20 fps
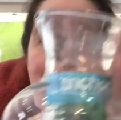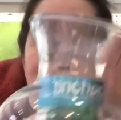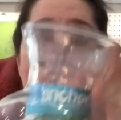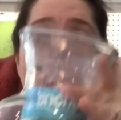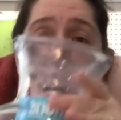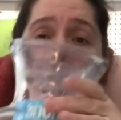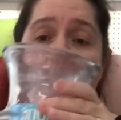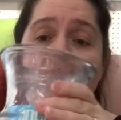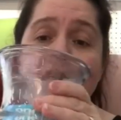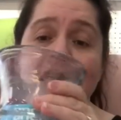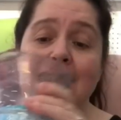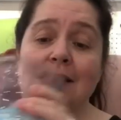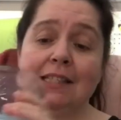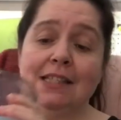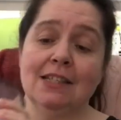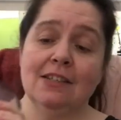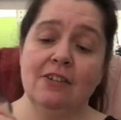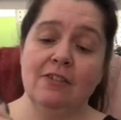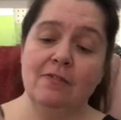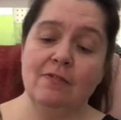
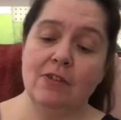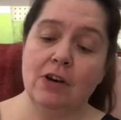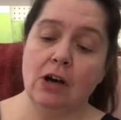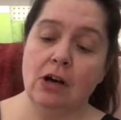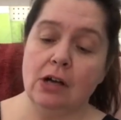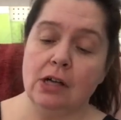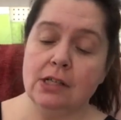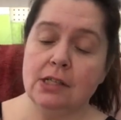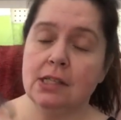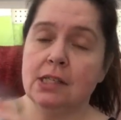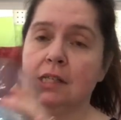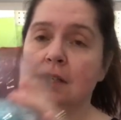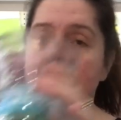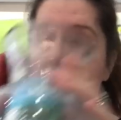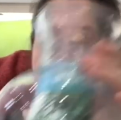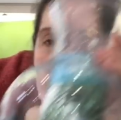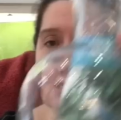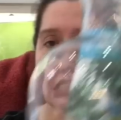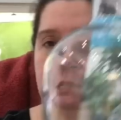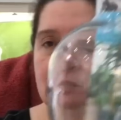glass vase.
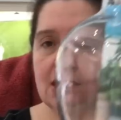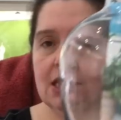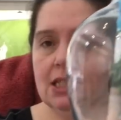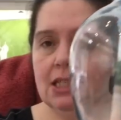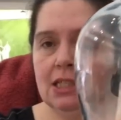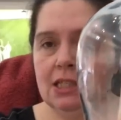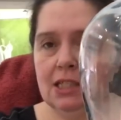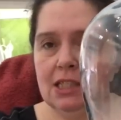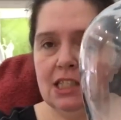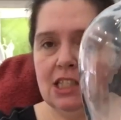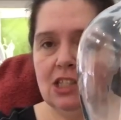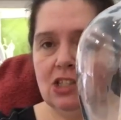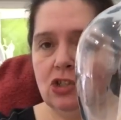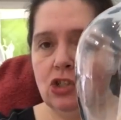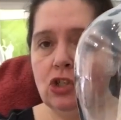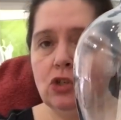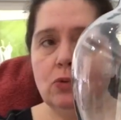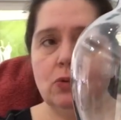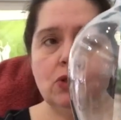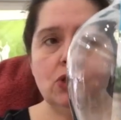It's
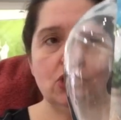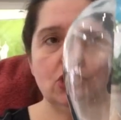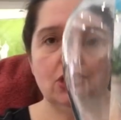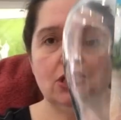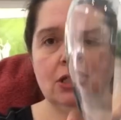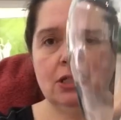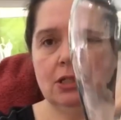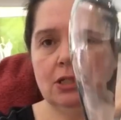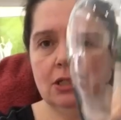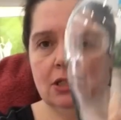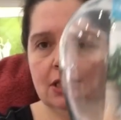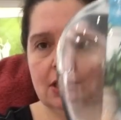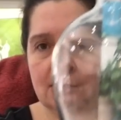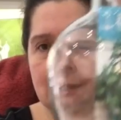huge. Look